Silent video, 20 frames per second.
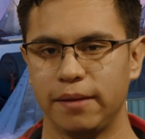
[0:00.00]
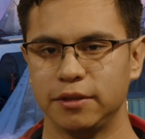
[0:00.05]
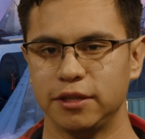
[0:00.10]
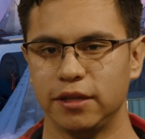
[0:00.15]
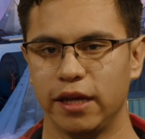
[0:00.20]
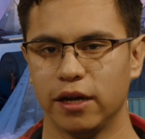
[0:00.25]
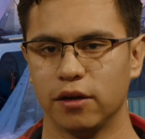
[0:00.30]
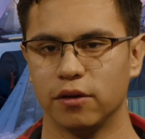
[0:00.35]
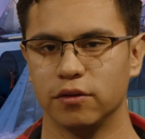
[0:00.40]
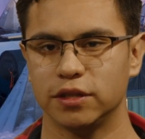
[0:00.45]

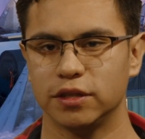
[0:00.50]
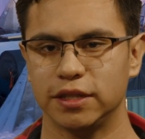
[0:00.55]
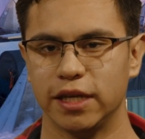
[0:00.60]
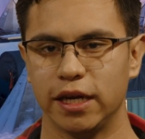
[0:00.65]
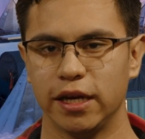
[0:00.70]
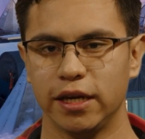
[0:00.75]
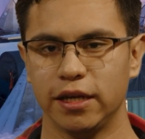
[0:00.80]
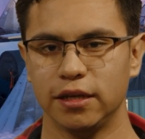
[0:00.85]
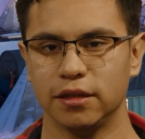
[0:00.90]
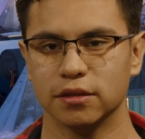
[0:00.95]
like
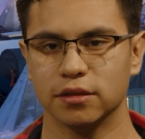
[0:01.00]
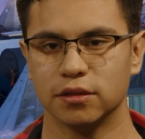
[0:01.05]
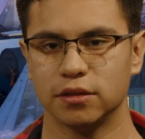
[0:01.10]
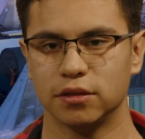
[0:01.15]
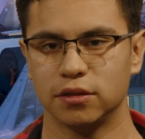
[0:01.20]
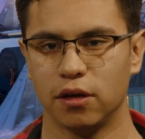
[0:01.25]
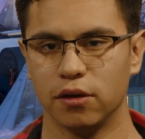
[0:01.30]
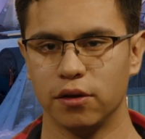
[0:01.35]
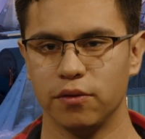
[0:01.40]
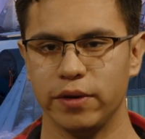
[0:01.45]
Oseti,
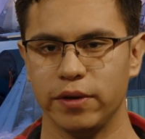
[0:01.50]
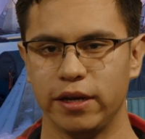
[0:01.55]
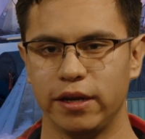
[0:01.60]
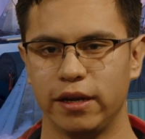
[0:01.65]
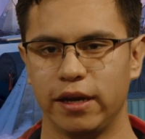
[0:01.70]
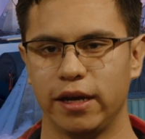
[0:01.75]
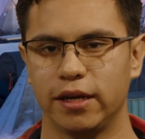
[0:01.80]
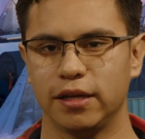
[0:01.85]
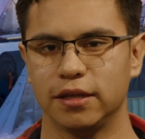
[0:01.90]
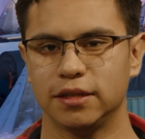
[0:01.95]
Sokoin,
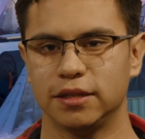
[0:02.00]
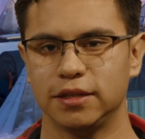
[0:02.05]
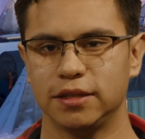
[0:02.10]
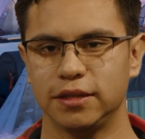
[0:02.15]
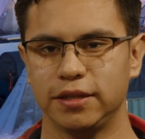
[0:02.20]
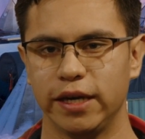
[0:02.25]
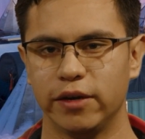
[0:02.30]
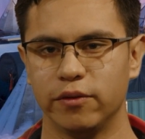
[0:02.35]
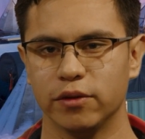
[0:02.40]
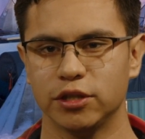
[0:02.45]
and
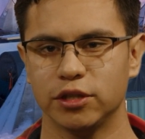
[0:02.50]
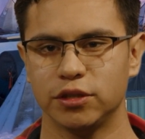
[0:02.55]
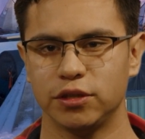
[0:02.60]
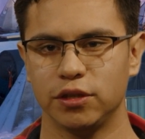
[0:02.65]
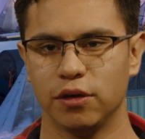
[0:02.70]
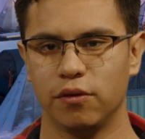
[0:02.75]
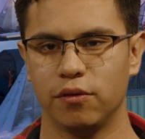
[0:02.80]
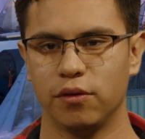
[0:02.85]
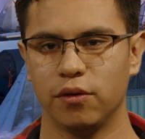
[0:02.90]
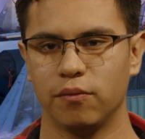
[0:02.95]
Sacred
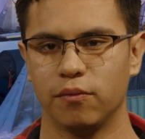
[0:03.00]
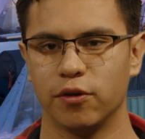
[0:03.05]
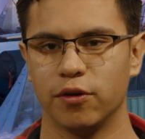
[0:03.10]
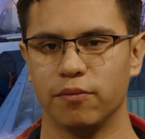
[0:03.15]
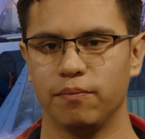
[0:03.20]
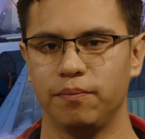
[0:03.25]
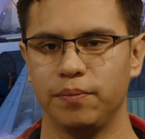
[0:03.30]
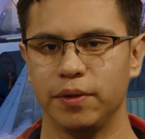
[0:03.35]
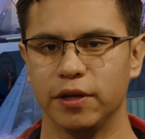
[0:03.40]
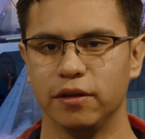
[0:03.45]
Stone were
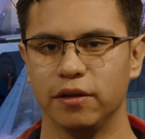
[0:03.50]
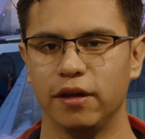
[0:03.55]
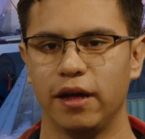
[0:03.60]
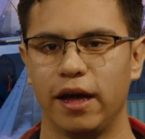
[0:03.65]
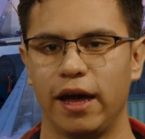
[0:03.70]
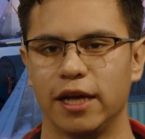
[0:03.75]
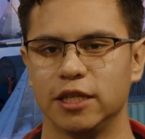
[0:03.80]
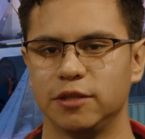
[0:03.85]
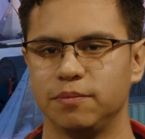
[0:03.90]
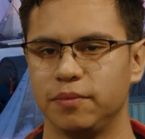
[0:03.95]
built
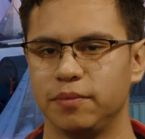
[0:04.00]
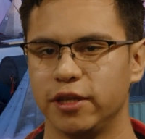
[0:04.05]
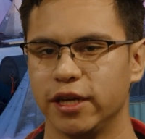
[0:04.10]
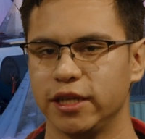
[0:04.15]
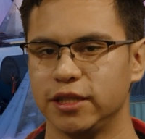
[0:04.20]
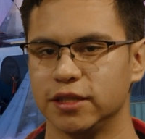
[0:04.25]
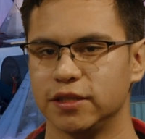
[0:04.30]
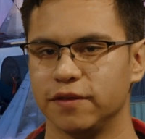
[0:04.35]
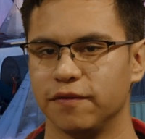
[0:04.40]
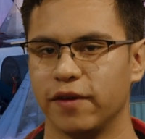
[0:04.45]
as
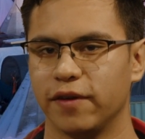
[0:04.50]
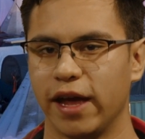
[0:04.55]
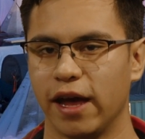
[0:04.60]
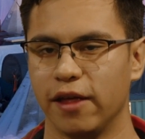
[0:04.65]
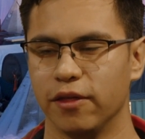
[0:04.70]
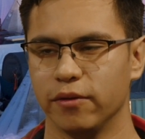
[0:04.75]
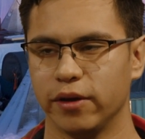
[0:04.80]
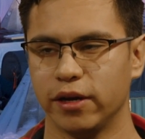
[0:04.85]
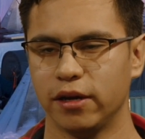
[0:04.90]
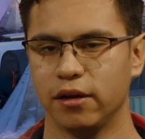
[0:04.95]
places of
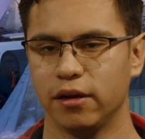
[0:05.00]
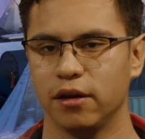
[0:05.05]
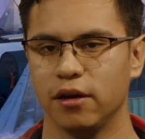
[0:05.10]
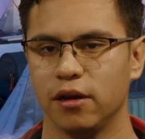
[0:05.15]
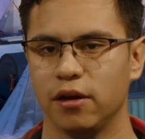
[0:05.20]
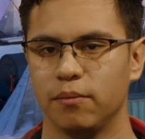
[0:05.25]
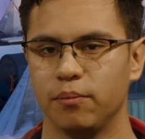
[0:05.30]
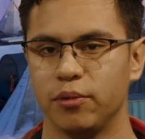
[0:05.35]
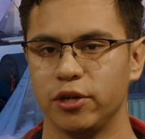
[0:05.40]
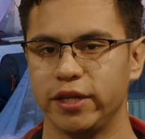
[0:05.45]
gathering,
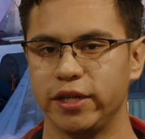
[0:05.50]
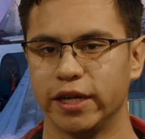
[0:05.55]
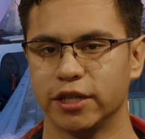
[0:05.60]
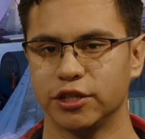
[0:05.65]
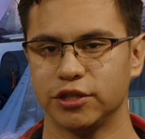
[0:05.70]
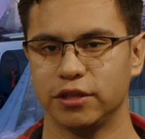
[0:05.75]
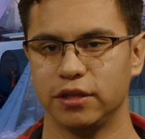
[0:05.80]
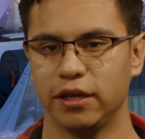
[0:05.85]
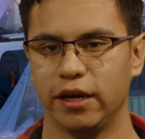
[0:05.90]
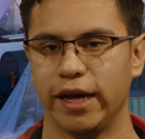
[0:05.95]

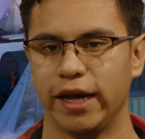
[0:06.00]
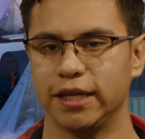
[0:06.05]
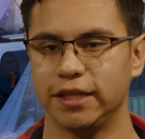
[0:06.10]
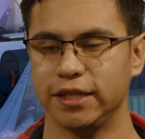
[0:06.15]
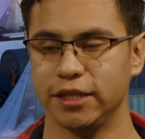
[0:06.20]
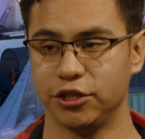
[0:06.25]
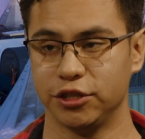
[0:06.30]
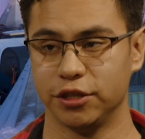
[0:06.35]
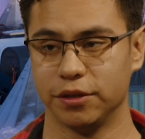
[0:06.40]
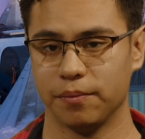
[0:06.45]
protection, and
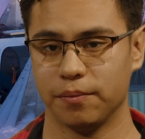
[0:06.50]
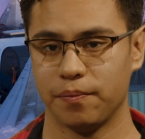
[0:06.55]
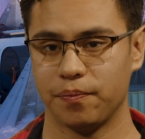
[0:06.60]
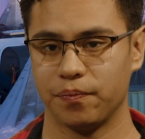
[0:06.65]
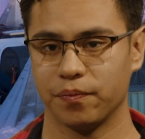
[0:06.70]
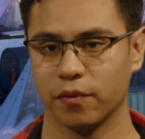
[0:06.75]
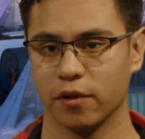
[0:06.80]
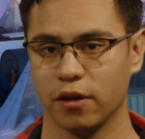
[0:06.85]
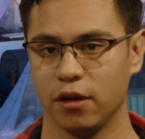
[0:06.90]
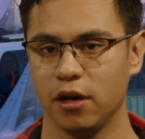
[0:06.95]
teaching.
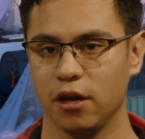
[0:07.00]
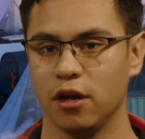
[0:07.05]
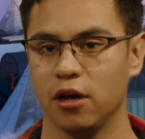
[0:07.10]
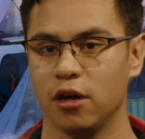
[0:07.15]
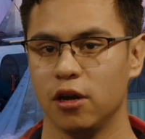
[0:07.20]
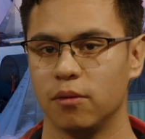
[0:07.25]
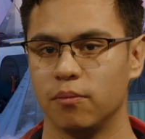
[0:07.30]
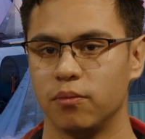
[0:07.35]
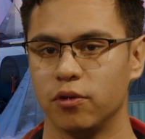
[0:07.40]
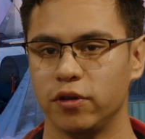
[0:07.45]

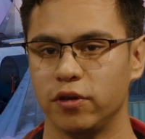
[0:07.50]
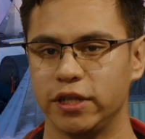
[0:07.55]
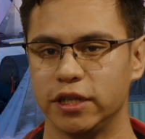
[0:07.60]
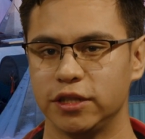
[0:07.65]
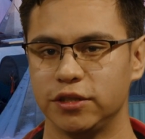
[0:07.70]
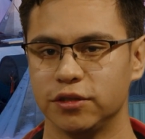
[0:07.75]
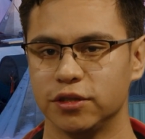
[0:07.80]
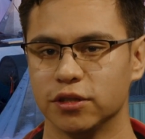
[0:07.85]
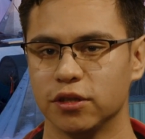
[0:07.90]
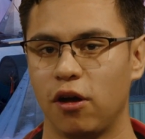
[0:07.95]

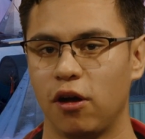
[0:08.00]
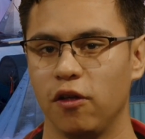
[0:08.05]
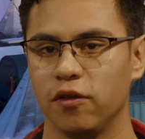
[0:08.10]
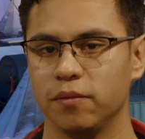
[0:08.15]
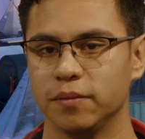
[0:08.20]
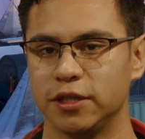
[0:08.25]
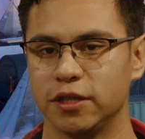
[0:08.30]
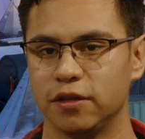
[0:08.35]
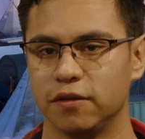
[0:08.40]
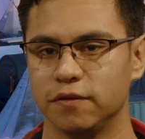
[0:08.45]
Protesters called
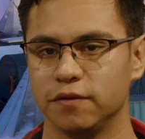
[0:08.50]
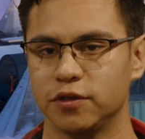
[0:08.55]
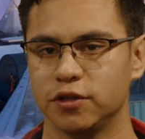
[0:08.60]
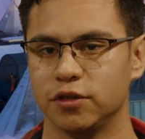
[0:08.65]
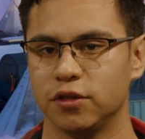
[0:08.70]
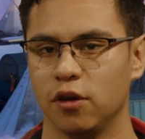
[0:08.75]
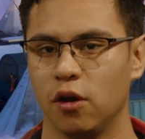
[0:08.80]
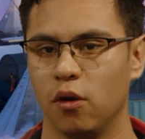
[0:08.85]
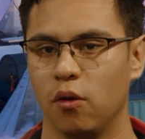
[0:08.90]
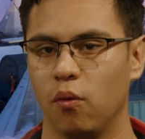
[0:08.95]
themselves
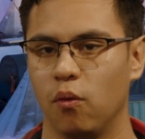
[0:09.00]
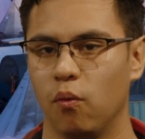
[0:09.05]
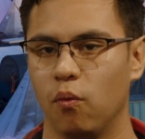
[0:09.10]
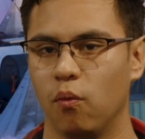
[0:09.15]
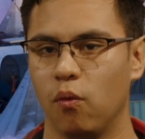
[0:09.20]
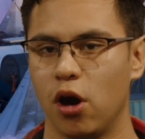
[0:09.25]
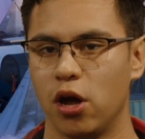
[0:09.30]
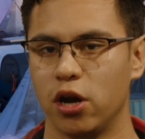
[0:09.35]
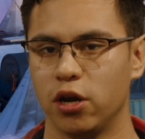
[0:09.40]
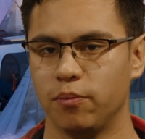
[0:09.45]

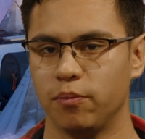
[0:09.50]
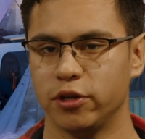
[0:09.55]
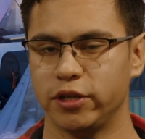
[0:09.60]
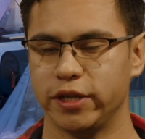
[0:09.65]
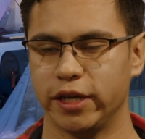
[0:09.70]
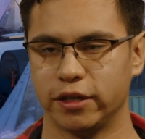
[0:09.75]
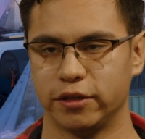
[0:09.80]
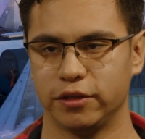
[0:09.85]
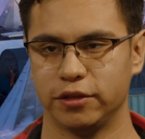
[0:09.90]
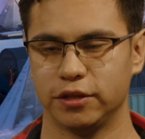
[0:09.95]
water
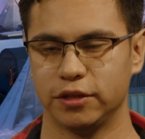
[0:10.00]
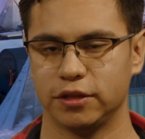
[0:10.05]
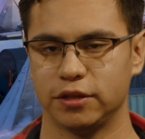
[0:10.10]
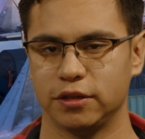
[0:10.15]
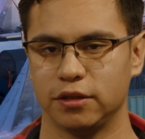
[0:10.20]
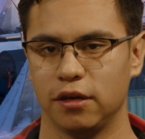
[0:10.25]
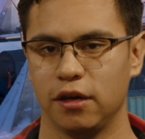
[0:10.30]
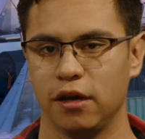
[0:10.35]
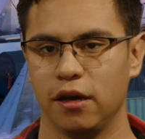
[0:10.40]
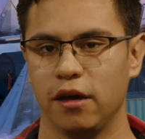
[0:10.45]
protectors,
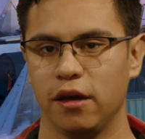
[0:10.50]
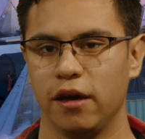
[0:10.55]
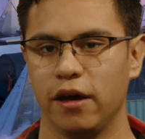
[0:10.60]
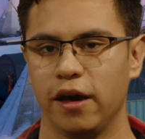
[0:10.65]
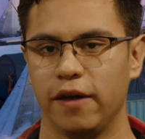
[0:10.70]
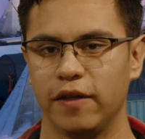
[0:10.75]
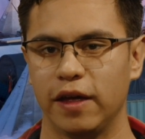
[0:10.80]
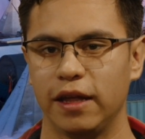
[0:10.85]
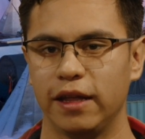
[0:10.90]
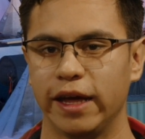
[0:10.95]

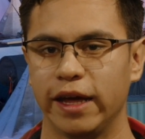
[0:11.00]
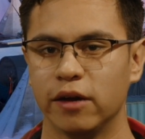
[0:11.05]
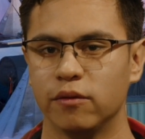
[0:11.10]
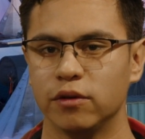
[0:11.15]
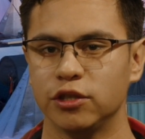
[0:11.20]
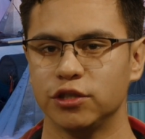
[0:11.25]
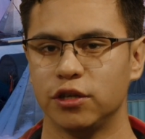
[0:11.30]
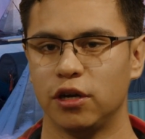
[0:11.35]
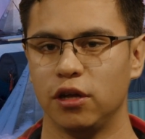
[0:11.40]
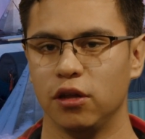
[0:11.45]
and that
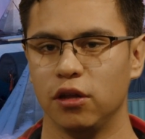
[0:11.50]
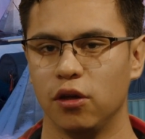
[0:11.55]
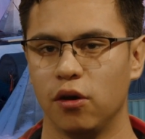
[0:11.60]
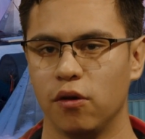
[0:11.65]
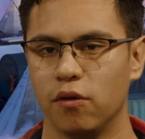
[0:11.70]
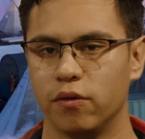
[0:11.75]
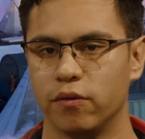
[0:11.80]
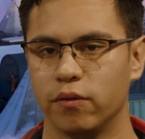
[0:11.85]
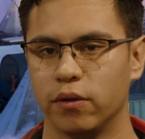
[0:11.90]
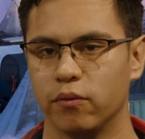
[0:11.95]
language
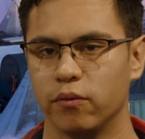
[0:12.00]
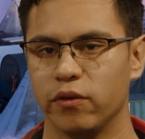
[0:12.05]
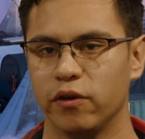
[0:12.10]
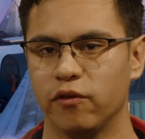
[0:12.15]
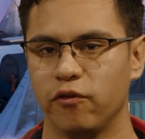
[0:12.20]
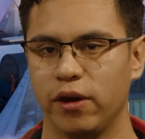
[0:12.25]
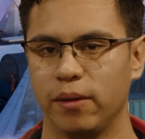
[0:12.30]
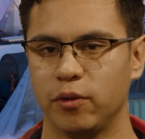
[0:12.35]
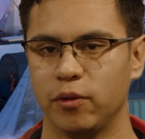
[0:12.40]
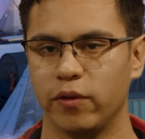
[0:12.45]
alone
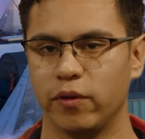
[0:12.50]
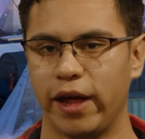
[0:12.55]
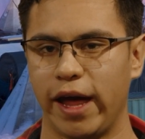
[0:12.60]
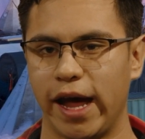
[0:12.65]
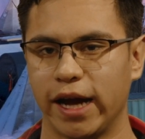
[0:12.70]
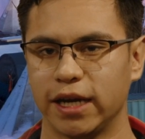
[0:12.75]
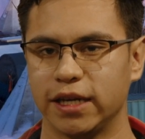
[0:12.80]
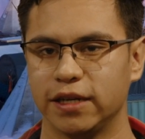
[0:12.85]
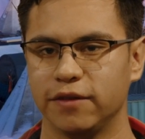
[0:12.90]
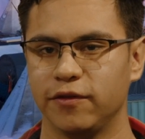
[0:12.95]
reframed what
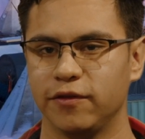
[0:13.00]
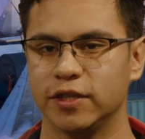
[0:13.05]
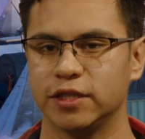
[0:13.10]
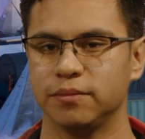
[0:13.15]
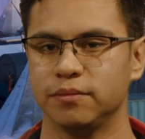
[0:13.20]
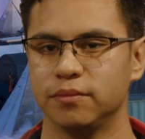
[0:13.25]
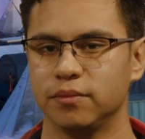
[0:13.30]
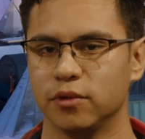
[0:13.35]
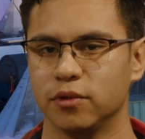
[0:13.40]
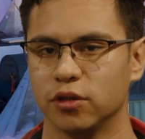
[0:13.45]

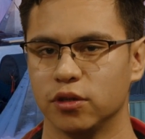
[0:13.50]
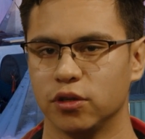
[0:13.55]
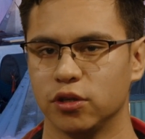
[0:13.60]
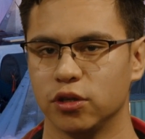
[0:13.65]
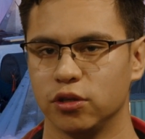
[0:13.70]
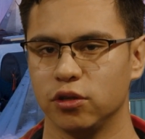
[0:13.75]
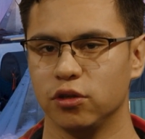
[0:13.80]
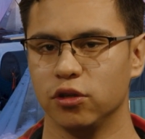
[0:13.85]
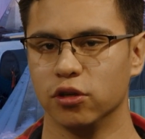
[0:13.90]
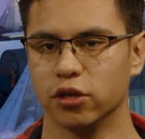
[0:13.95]
activism
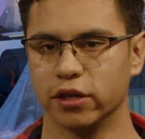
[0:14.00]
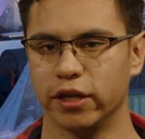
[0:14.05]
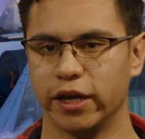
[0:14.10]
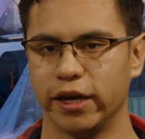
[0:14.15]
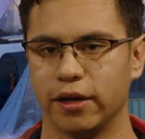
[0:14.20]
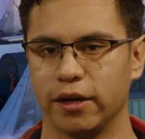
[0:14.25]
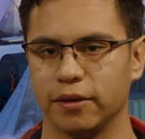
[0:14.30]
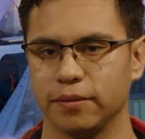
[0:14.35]
could look like.